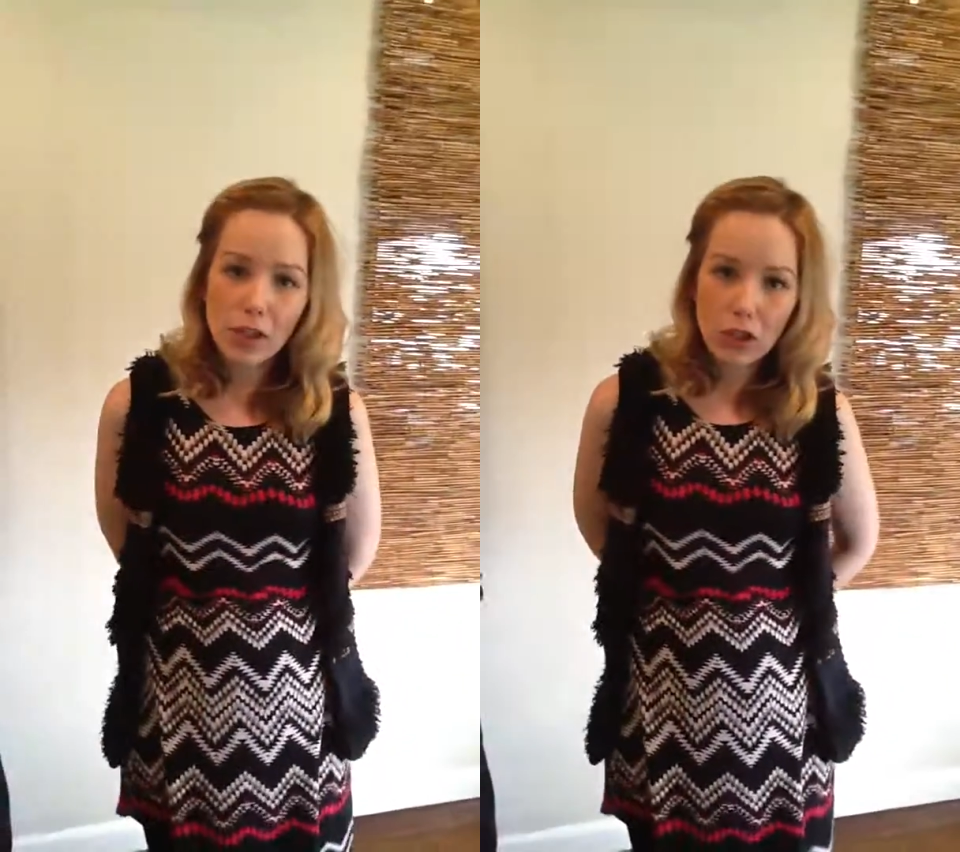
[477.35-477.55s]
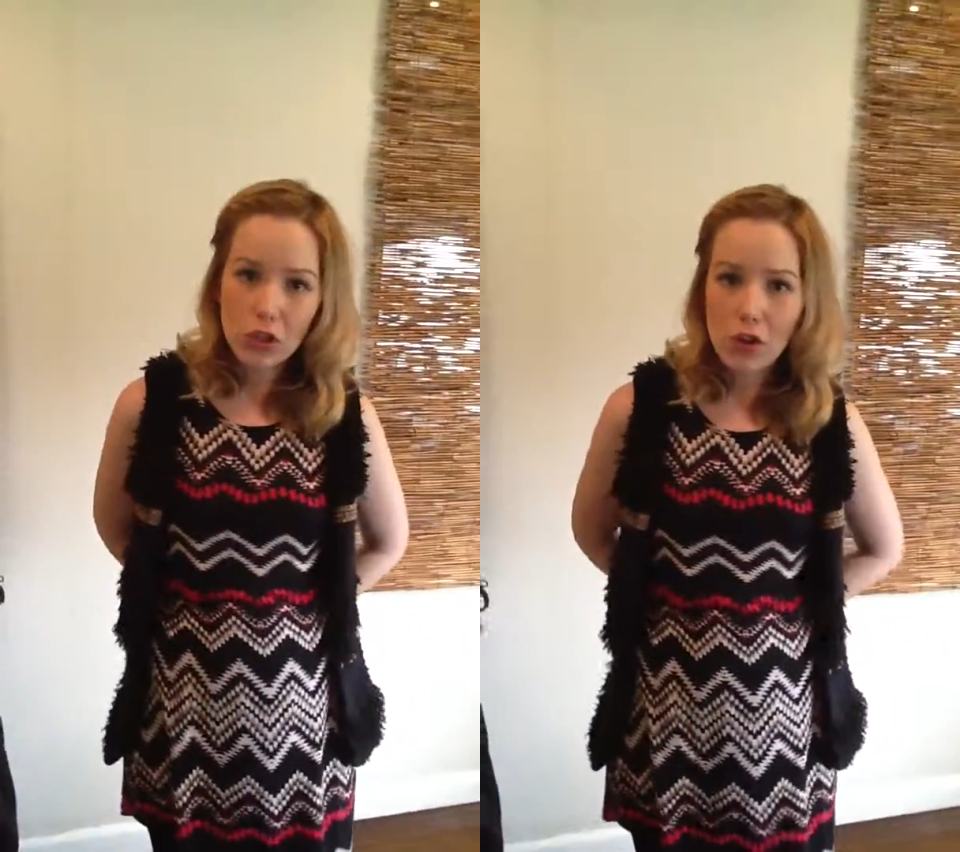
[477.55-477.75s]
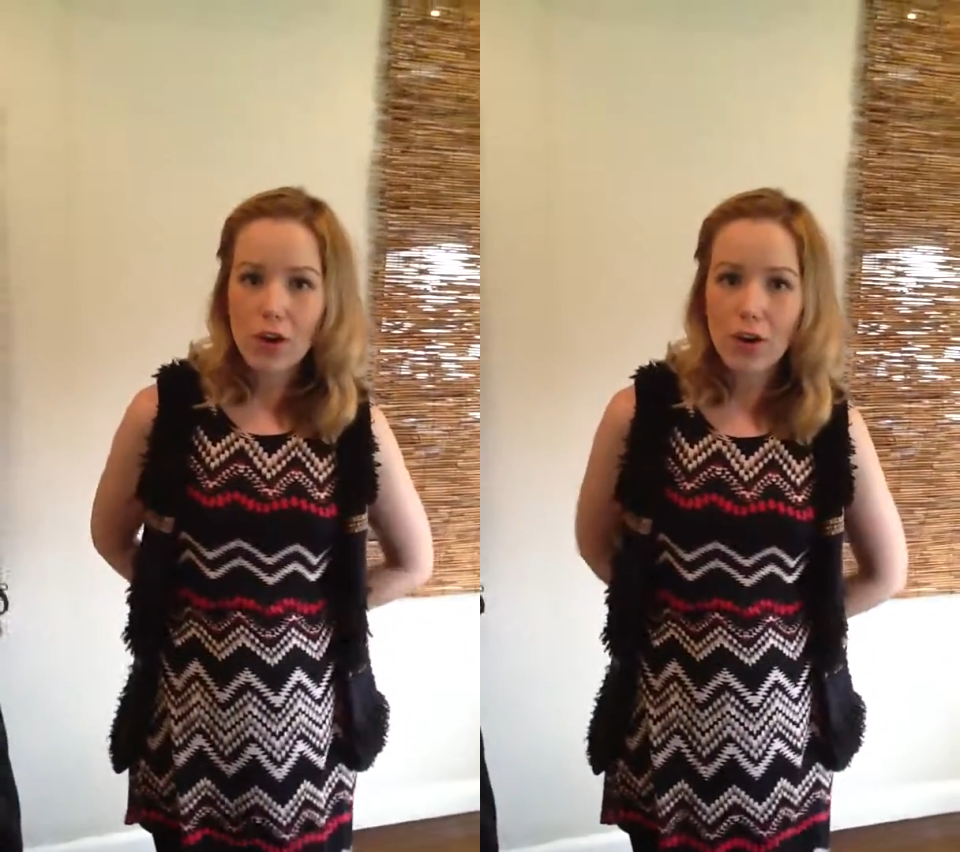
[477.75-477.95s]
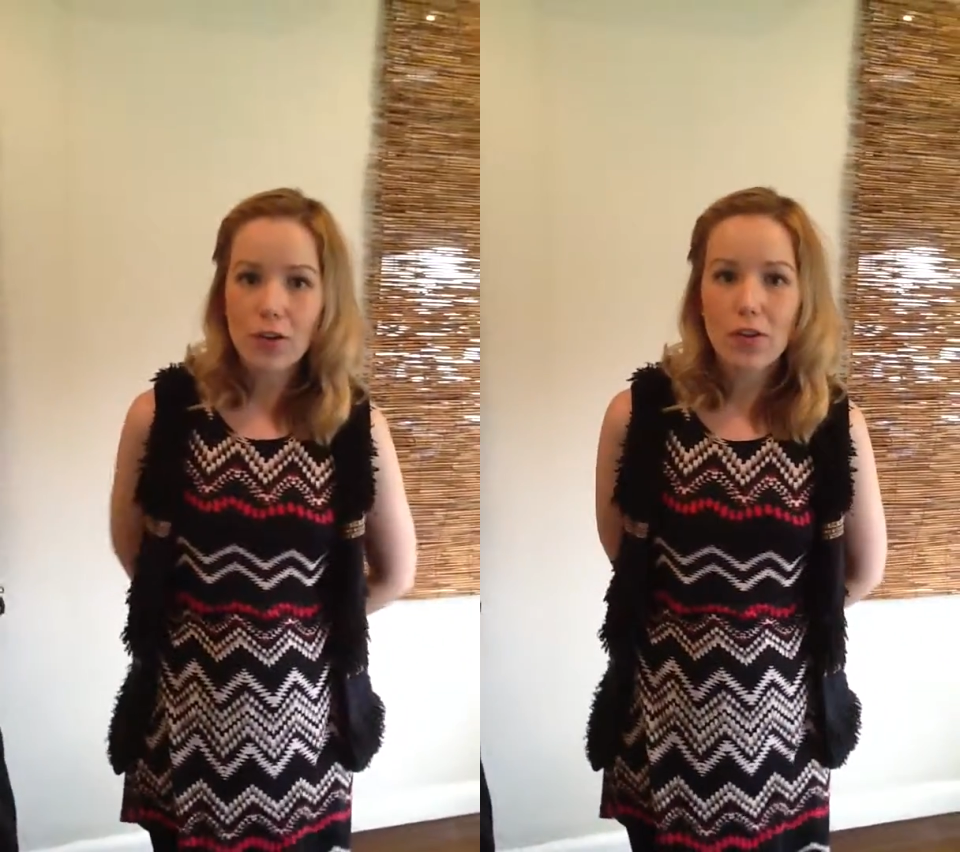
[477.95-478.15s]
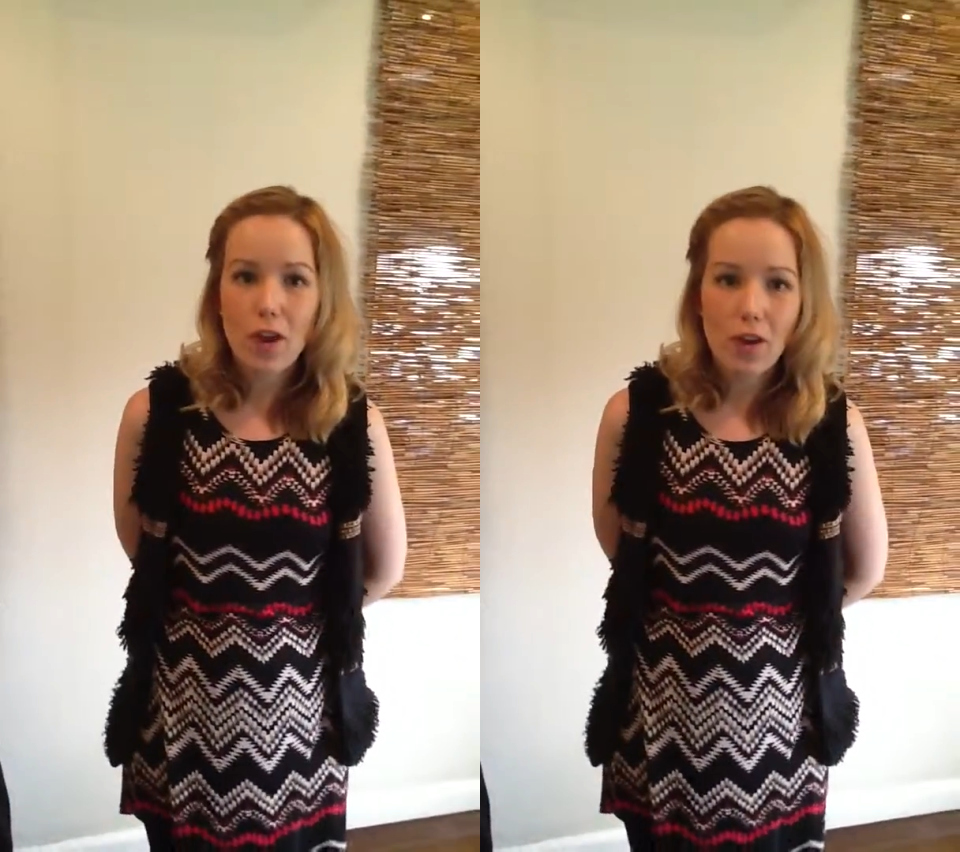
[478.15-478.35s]

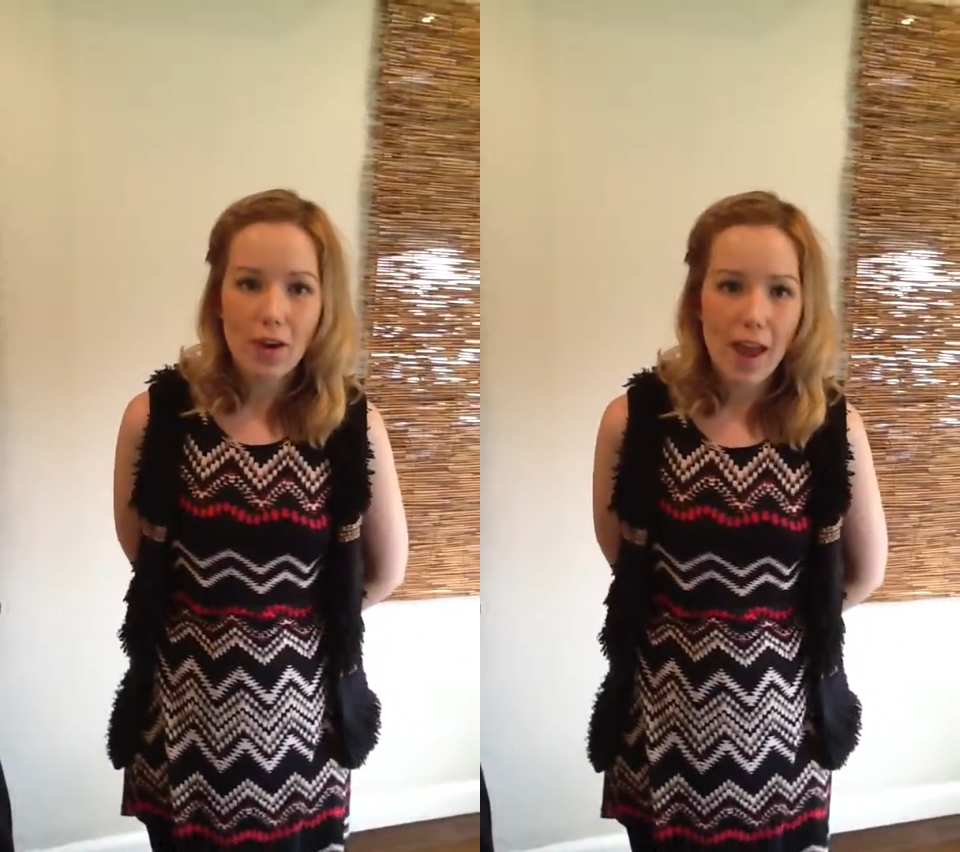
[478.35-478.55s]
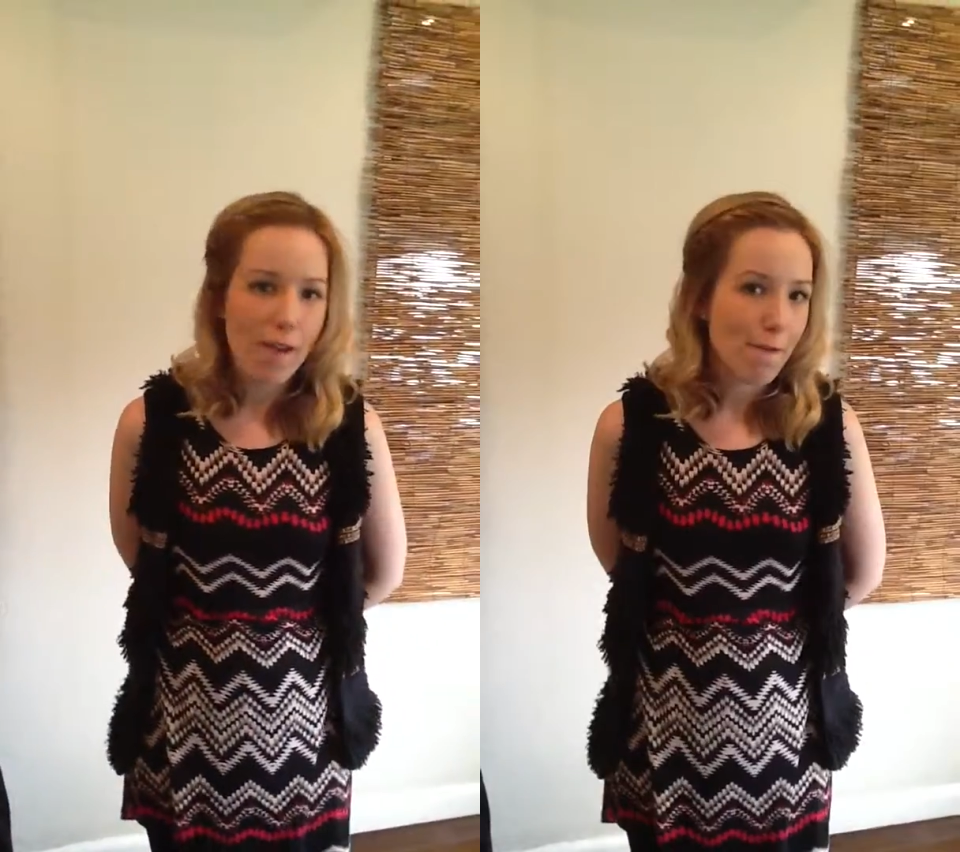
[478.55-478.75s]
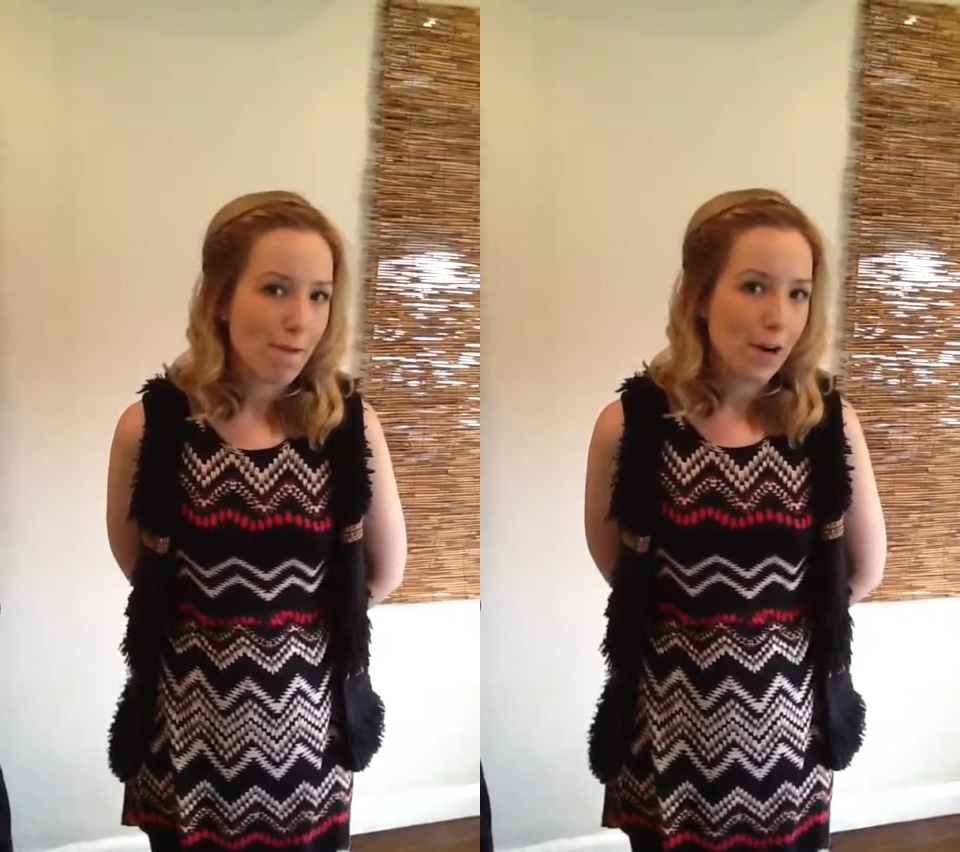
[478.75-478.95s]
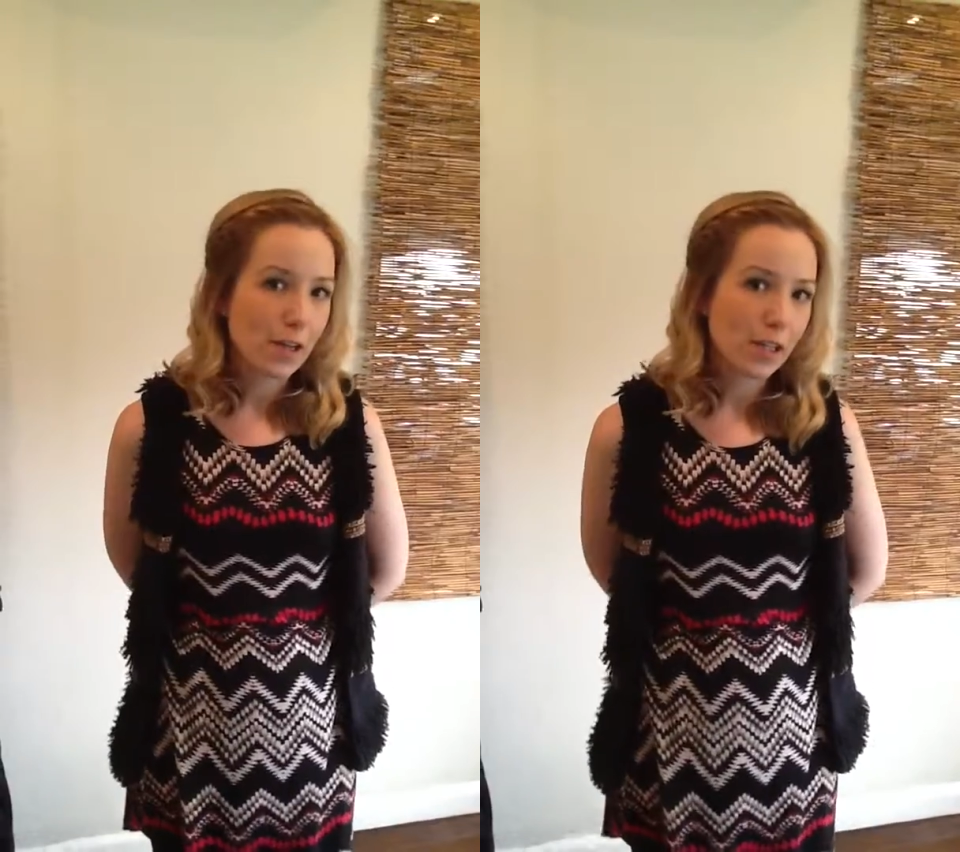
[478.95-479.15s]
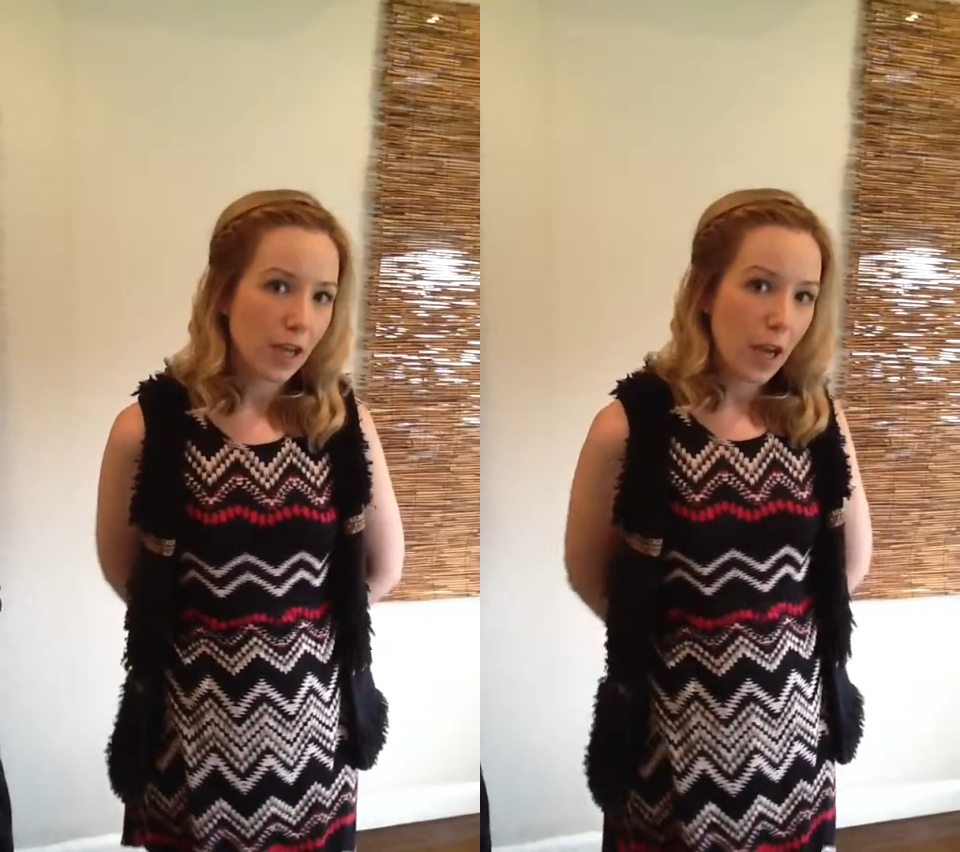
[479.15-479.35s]
tutorial on a
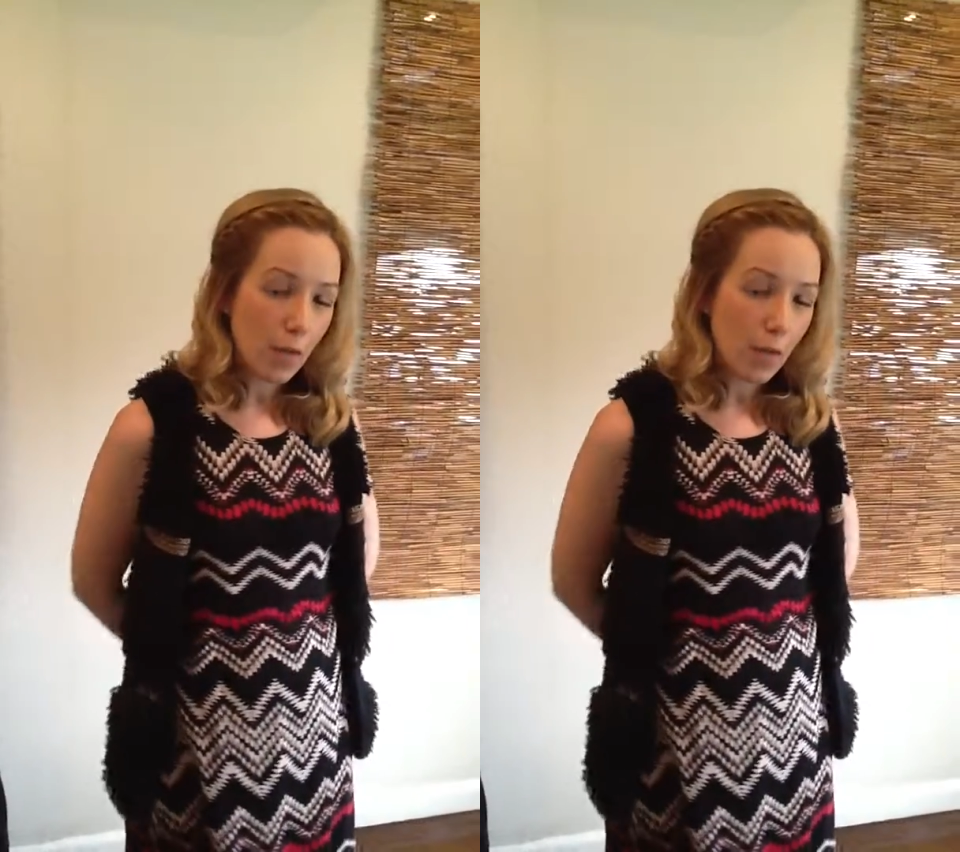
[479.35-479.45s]
front